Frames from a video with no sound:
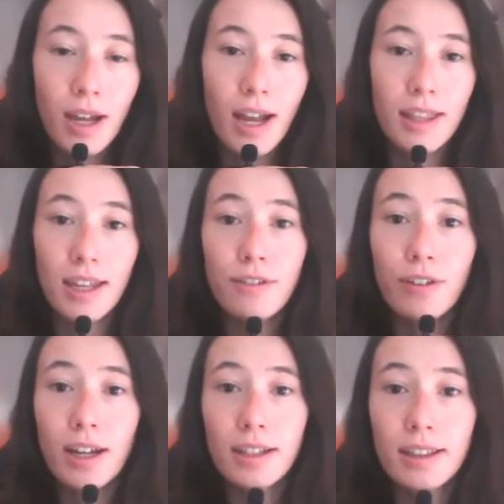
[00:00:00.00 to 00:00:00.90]
and they
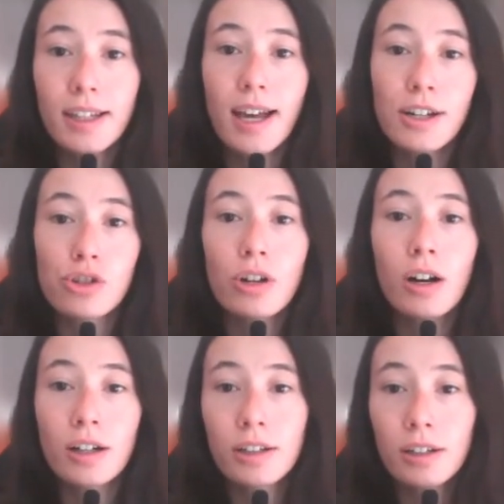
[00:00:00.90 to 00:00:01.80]
find that the
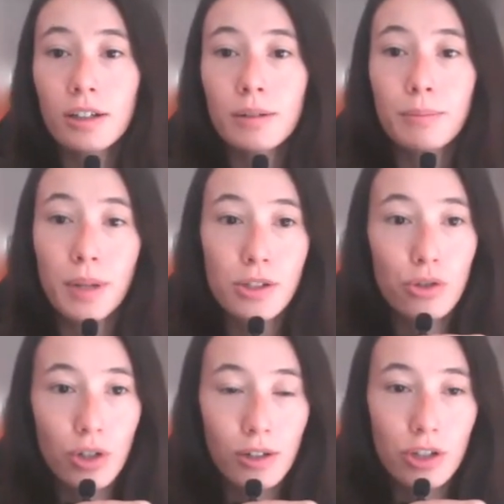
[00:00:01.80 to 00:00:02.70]
extraocular muscle
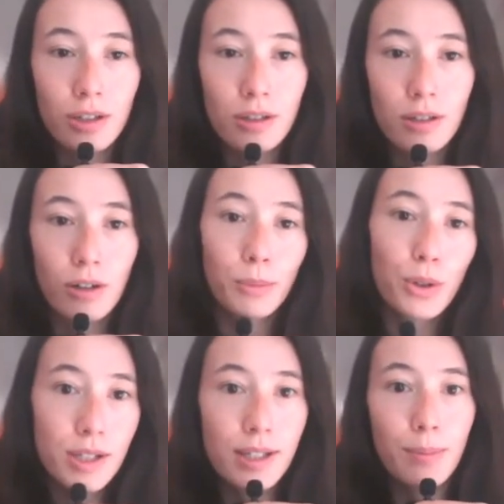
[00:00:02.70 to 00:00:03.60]
junctions are more
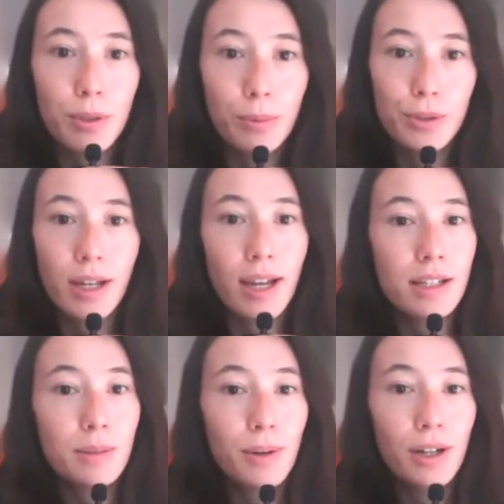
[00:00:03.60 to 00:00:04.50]
susceptible to
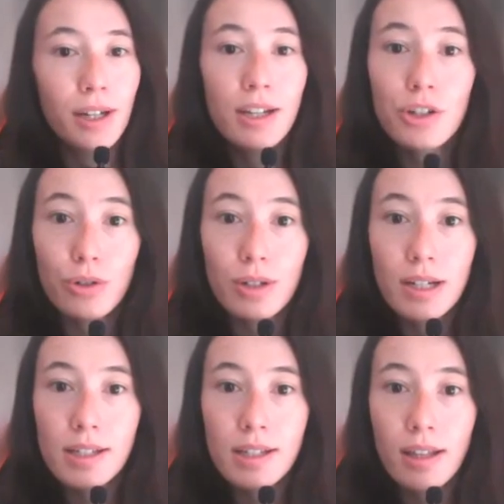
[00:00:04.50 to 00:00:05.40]
antibody
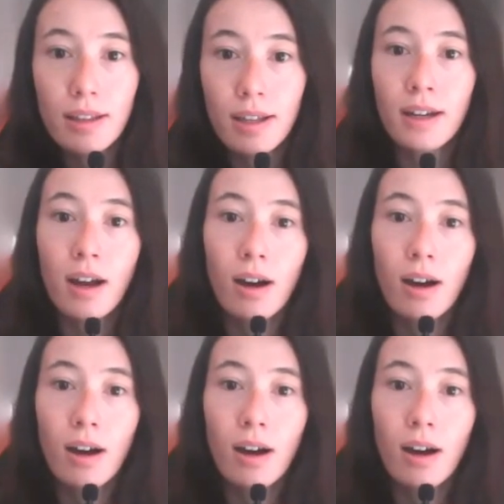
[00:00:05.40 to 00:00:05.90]
injuries than